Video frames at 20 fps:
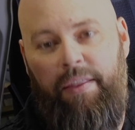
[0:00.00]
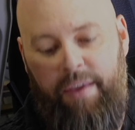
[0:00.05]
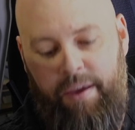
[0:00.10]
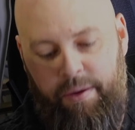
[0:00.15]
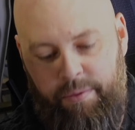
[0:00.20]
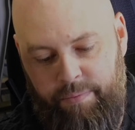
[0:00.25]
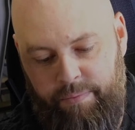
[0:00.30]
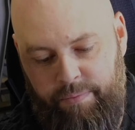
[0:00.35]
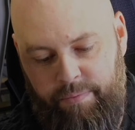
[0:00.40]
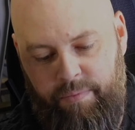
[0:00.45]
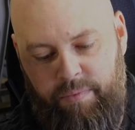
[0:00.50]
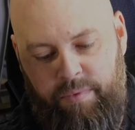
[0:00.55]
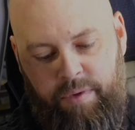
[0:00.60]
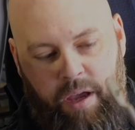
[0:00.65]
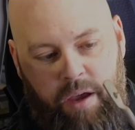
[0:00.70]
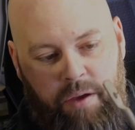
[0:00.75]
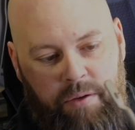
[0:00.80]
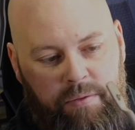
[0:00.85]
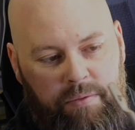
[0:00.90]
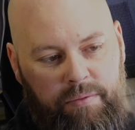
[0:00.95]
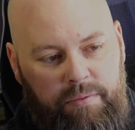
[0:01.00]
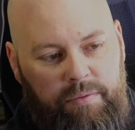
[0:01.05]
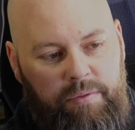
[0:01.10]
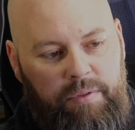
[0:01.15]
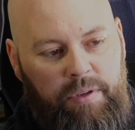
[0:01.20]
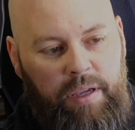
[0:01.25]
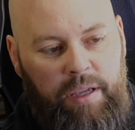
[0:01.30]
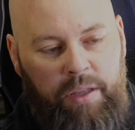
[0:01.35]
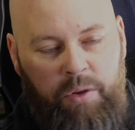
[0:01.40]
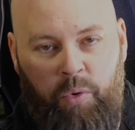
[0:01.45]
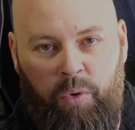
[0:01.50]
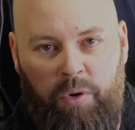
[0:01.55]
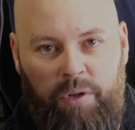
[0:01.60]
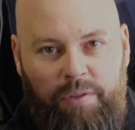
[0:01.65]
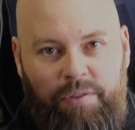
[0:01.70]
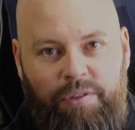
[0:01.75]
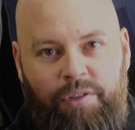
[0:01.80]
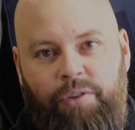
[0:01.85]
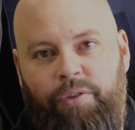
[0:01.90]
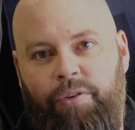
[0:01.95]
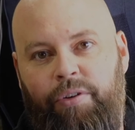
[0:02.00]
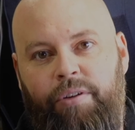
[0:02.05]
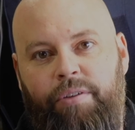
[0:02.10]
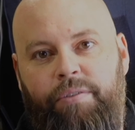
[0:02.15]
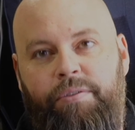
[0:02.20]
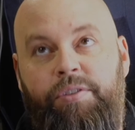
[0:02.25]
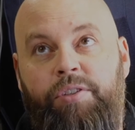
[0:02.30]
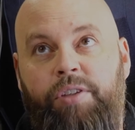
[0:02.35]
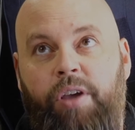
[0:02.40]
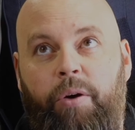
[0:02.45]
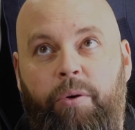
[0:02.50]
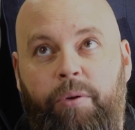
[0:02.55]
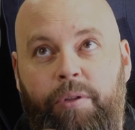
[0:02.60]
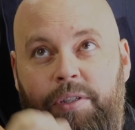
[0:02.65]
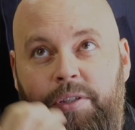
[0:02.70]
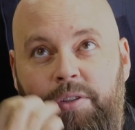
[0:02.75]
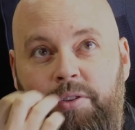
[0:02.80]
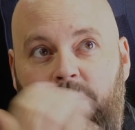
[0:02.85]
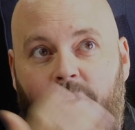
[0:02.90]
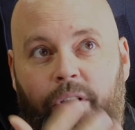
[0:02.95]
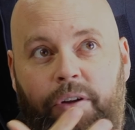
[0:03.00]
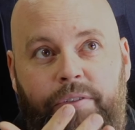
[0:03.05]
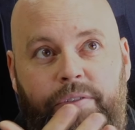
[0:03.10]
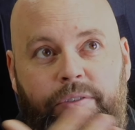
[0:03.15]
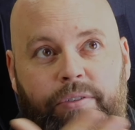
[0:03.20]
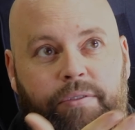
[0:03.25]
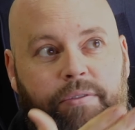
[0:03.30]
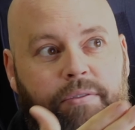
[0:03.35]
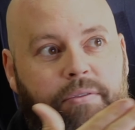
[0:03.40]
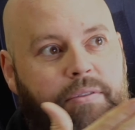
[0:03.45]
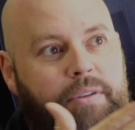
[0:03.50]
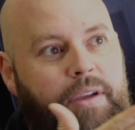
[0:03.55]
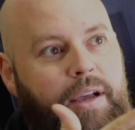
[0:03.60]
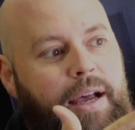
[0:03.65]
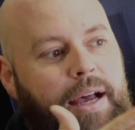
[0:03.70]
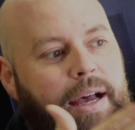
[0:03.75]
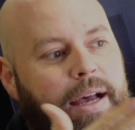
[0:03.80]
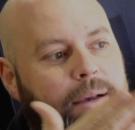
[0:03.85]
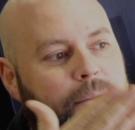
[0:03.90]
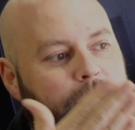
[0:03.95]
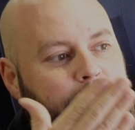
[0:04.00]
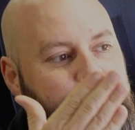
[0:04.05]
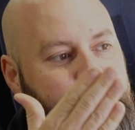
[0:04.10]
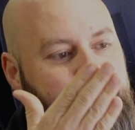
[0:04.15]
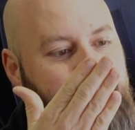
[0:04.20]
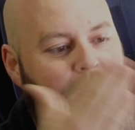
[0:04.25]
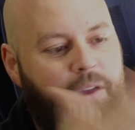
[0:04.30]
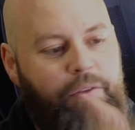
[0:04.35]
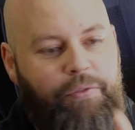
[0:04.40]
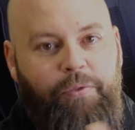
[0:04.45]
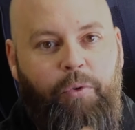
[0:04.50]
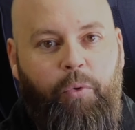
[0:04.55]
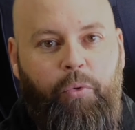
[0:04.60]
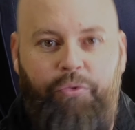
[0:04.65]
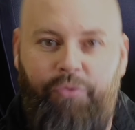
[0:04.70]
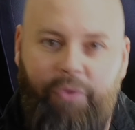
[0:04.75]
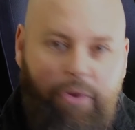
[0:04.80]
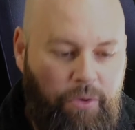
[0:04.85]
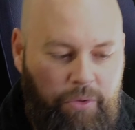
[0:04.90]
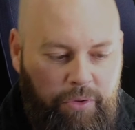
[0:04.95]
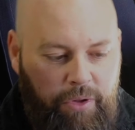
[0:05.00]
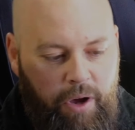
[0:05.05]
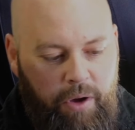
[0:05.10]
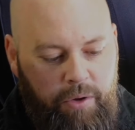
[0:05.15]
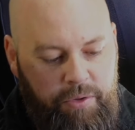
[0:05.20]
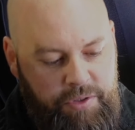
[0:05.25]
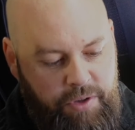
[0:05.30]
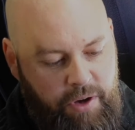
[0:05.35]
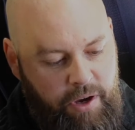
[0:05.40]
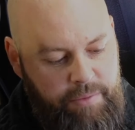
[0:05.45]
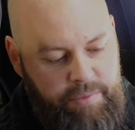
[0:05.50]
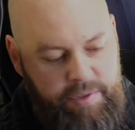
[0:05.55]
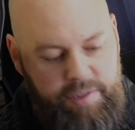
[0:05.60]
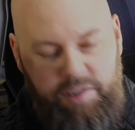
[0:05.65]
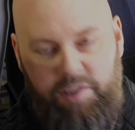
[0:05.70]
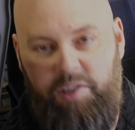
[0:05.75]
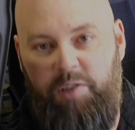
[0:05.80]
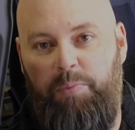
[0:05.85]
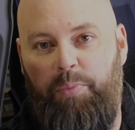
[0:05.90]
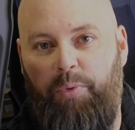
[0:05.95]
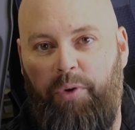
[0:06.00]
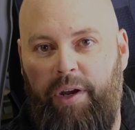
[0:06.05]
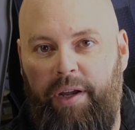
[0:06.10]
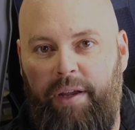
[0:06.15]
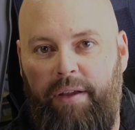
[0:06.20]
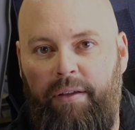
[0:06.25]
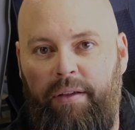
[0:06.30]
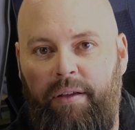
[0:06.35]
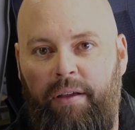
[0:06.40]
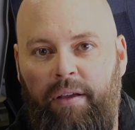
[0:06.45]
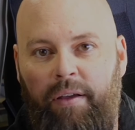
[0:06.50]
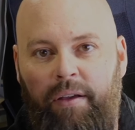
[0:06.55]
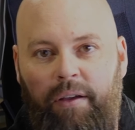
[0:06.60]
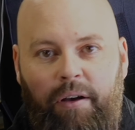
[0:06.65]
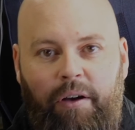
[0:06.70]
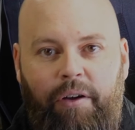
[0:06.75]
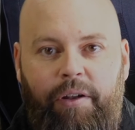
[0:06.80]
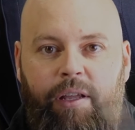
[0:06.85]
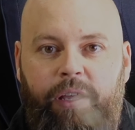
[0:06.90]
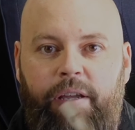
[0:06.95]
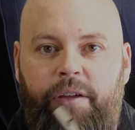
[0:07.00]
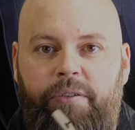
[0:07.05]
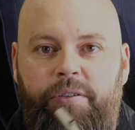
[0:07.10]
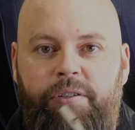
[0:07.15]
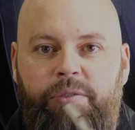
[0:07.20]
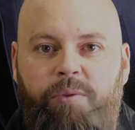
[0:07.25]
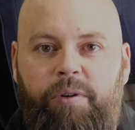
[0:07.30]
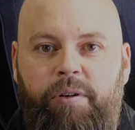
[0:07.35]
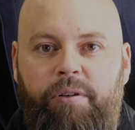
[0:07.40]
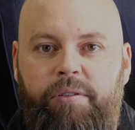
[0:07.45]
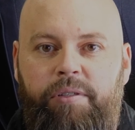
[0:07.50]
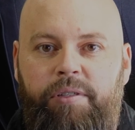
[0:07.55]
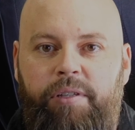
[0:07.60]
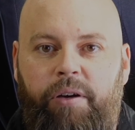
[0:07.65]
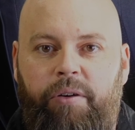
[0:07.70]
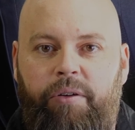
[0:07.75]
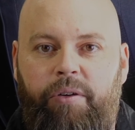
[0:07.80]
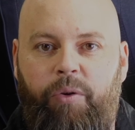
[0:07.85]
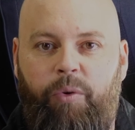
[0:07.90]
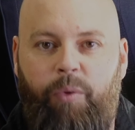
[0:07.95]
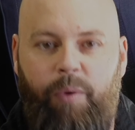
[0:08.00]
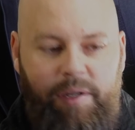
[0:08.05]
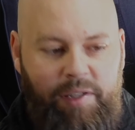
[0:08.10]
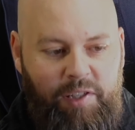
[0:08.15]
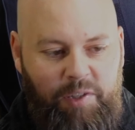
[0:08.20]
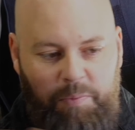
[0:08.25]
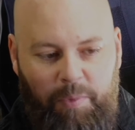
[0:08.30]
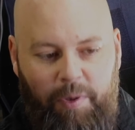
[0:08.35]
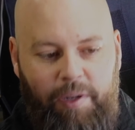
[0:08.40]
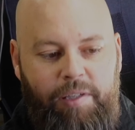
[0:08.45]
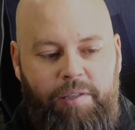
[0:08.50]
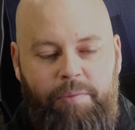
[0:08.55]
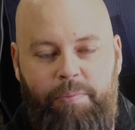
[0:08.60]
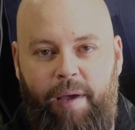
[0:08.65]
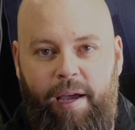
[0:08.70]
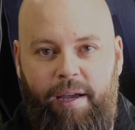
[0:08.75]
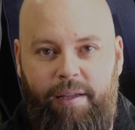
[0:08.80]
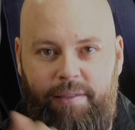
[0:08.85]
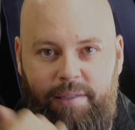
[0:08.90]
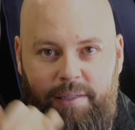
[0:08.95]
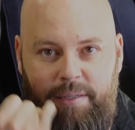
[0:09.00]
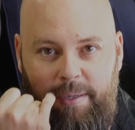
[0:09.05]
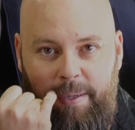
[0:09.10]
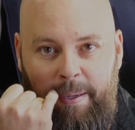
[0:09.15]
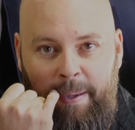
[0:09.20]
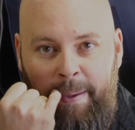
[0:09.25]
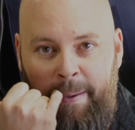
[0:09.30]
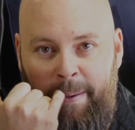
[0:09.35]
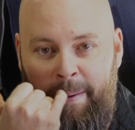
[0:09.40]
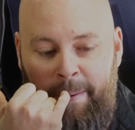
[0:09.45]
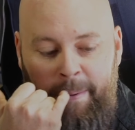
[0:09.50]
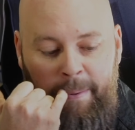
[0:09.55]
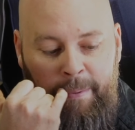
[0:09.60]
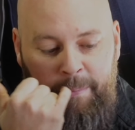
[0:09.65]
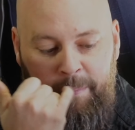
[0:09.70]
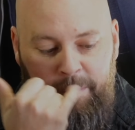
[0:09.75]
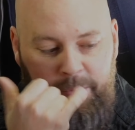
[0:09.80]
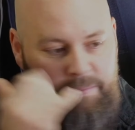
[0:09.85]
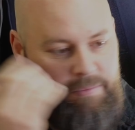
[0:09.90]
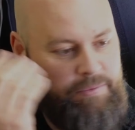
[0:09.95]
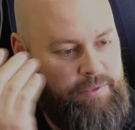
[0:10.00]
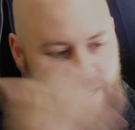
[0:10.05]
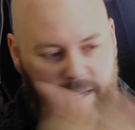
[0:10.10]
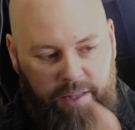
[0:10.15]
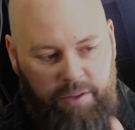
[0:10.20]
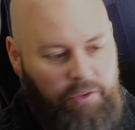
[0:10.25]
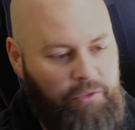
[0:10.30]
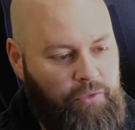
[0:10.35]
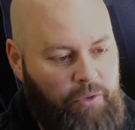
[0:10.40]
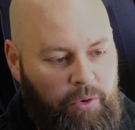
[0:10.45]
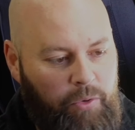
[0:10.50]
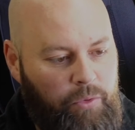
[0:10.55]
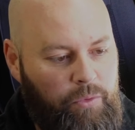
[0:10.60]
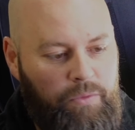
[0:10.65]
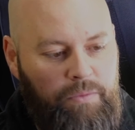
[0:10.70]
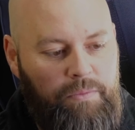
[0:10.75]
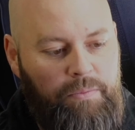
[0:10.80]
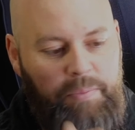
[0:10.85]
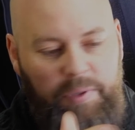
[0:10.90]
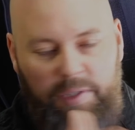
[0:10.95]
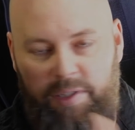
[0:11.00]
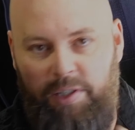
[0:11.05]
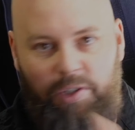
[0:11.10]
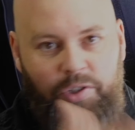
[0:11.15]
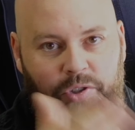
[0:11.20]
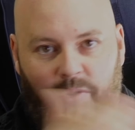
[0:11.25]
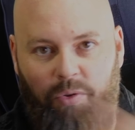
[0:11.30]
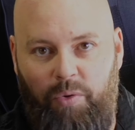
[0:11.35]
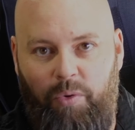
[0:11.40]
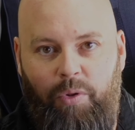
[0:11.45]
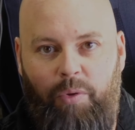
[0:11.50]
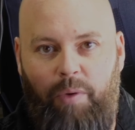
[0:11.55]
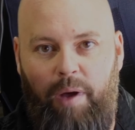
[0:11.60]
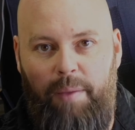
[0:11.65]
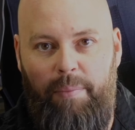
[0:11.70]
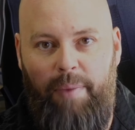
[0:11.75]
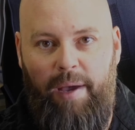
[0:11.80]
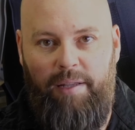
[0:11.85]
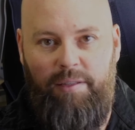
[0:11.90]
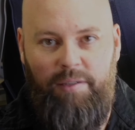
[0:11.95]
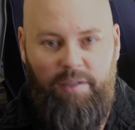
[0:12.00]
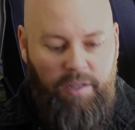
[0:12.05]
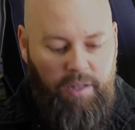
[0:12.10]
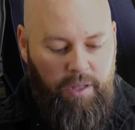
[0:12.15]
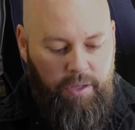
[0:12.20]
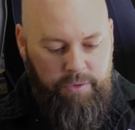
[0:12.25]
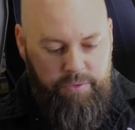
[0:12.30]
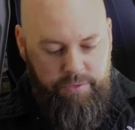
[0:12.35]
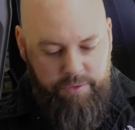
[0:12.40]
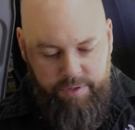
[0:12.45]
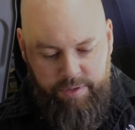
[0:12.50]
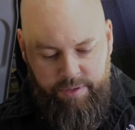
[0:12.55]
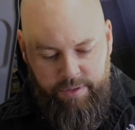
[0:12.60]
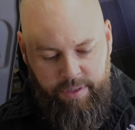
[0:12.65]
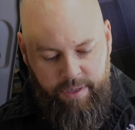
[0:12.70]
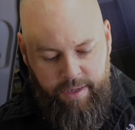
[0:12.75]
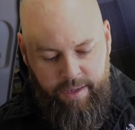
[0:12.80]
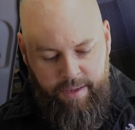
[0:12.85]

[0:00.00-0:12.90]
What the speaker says: then, you know, in order to, so it's not at full throttle the whole time, there's a spring on here as well, so it always springs back to take the throttle position all the way back to closed.